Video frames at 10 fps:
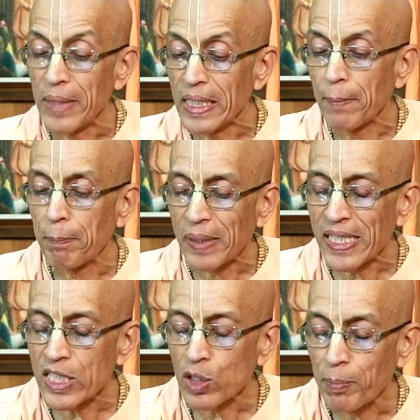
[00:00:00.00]
Being
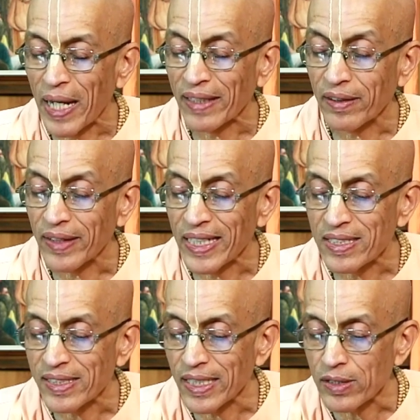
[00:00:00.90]
pleased by the
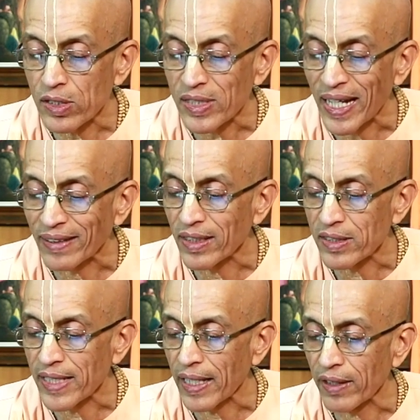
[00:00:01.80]
great sages at
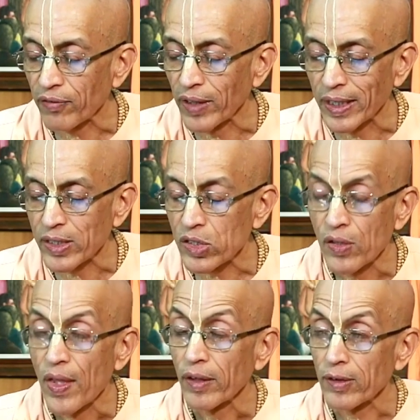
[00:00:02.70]
that
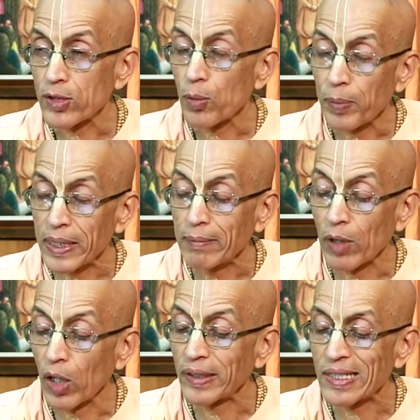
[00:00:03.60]
sacrifice, the Supreme
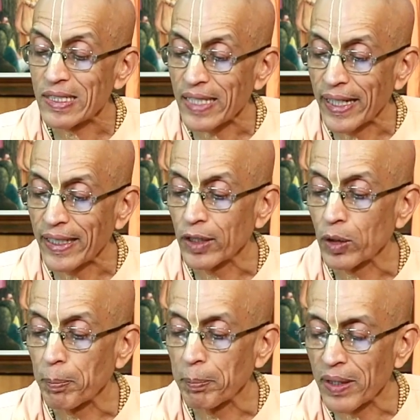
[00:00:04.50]
Lord
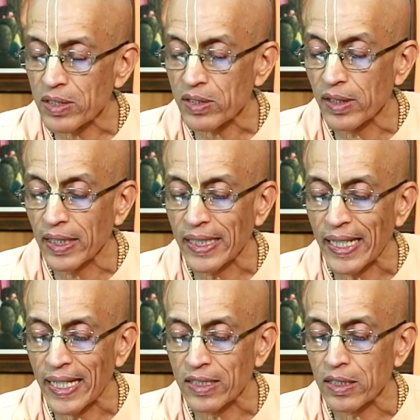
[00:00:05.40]
decided to
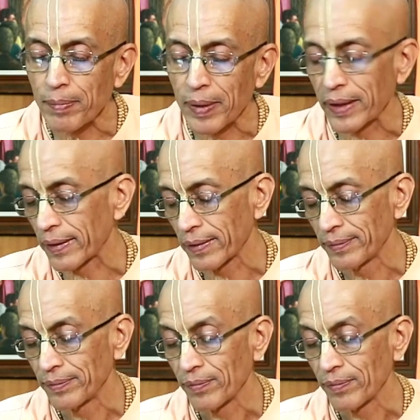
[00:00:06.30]
personally exhibit